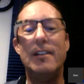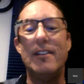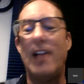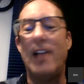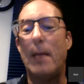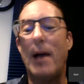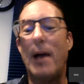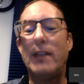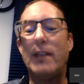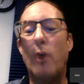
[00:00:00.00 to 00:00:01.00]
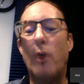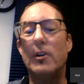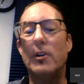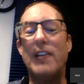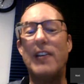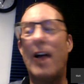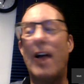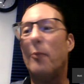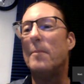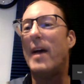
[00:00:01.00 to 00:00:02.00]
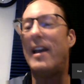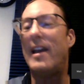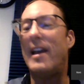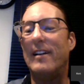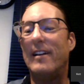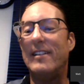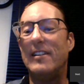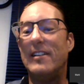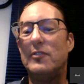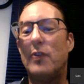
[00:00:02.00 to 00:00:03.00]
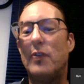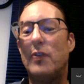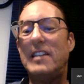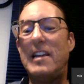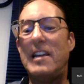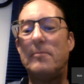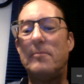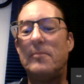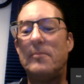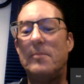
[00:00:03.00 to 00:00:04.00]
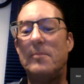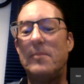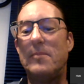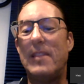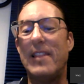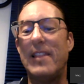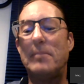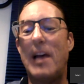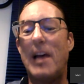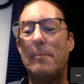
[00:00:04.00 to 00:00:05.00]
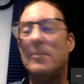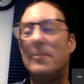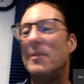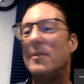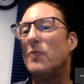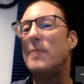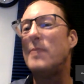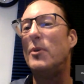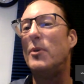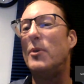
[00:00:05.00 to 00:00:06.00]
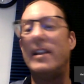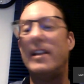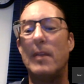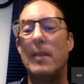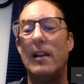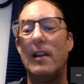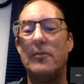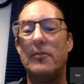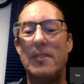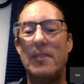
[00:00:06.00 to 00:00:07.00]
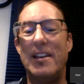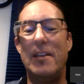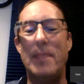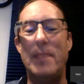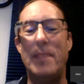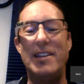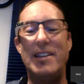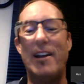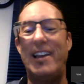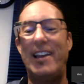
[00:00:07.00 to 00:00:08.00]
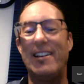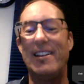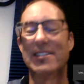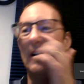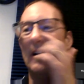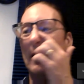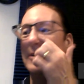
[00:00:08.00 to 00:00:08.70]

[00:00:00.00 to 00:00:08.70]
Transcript: I'm on my Chromebook now. My trusty laptop rebooted in the middle of me talking, and I was like, oh.